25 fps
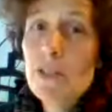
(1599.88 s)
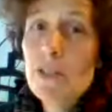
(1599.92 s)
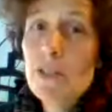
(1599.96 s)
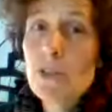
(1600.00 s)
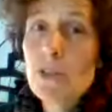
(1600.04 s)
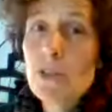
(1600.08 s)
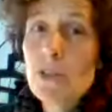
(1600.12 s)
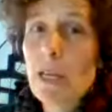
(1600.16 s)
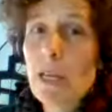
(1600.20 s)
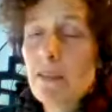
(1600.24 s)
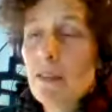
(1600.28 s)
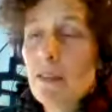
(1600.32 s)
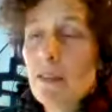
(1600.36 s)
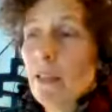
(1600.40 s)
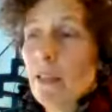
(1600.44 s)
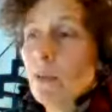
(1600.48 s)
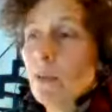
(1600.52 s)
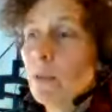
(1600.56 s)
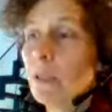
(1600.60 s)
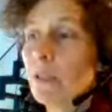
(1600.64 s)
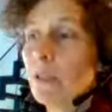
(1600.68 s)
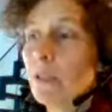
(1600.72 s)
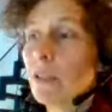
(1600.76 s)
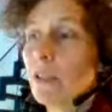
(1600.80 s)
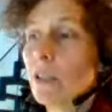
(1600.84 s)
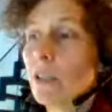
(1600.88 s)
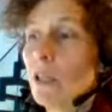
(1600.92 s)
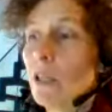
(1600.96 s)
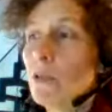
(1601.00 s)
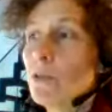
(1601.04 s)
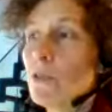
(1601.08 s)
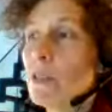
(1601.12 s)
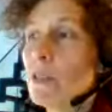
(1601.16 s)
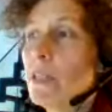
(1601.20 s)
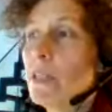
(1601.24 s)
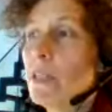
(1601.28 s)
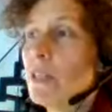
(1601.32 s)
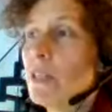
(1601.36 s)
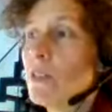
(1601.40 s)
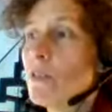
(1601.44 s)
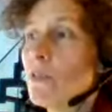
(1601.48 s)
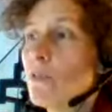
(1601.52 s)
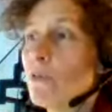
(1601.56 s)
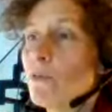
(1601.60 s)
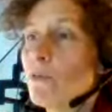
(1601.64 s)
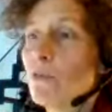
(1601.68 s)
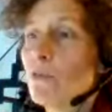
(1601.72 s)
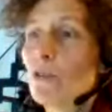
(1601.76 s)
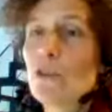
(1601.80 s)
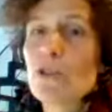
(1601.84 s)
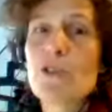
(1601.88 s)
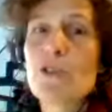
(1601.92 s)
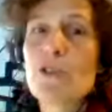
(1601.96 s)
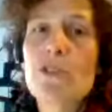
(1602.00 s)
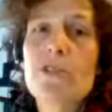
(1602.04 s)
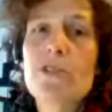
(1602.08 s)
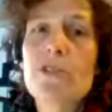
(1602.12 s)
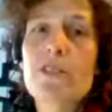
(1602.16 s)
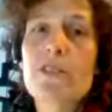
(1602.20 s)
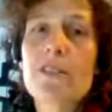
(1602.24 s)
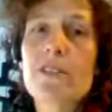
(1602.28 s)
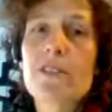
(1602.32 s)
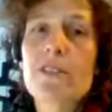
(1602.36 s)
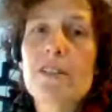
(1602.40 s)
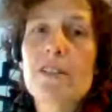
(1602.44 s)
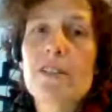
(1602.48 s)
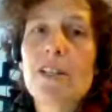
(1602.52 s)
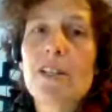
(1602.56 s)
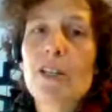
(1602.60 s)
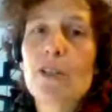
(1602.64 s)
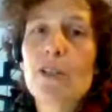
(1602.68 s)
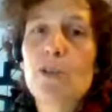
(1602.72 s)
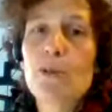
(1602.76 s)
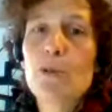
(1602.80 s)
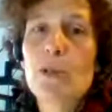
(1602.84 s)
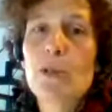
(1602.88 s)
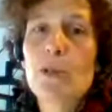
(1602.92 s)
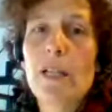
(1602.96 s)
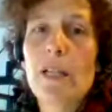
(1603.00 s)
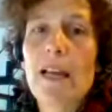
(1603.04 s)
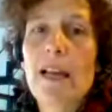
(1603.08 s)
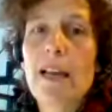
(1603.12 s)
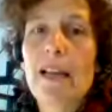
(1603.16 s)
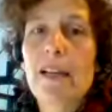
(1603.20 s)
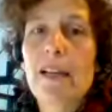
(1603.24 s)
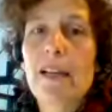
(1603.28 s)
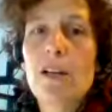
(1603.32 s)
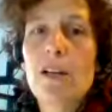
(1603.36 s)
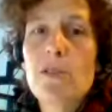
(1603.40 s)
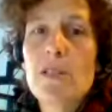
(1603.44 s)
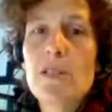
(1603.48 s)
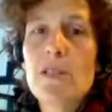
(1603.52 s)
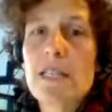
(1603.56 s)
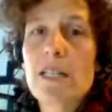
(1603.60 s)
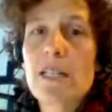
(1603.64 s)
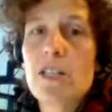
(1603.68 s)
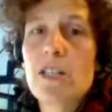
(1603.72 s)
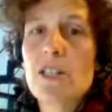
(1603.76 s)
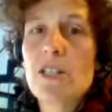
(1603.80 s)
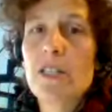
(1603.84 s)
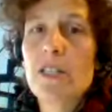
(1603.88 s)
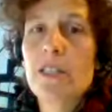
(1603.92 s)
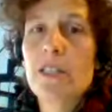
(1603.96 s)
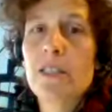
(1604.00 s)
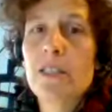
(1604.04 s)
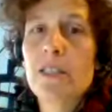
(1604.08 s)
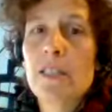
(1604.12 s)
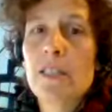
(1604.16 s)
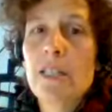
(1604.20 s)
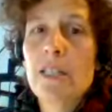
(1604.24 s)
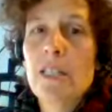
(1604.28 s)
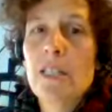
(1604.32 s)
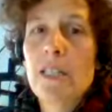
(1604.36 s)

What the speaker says: I think we'll close this first Google Hangout session.